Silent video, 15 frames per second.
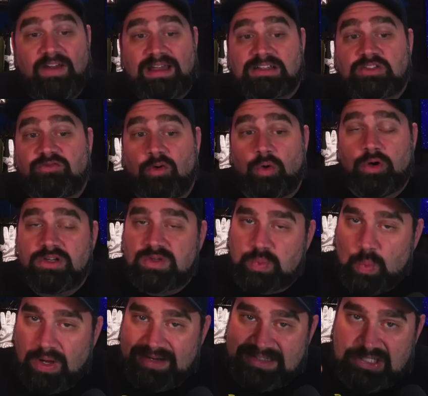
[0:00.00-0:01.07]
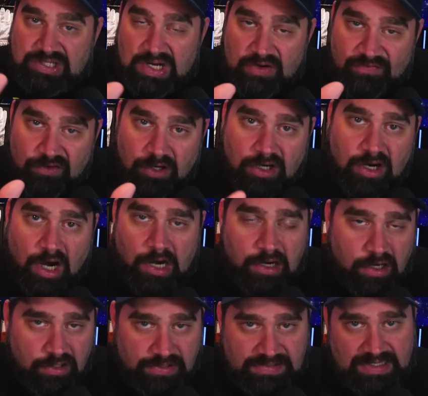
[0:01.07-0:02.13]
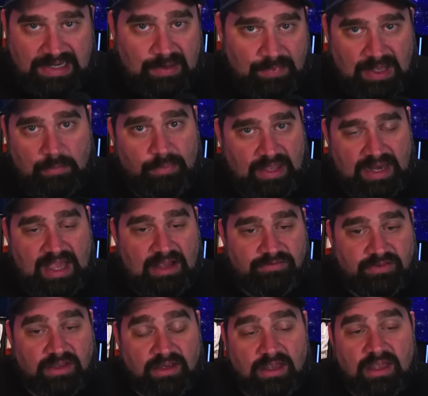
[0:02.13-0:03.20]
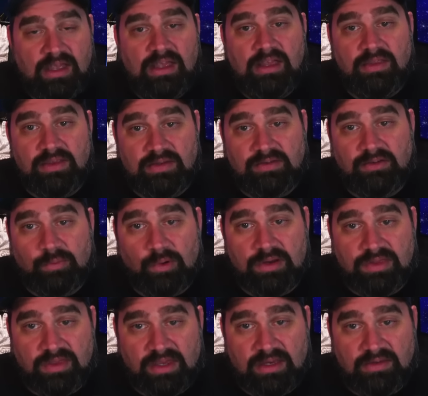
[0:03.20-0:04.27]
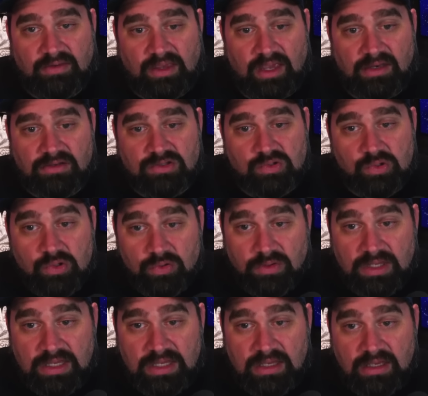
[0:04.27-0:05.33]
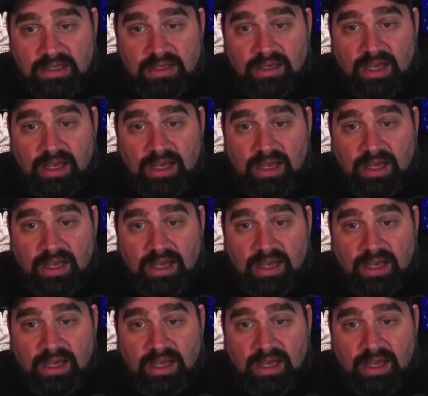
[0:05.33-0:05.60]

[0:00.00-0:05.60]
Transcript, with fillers: fast forward to what has Jennifer Garner said about Ben Affleck? This is where things get truly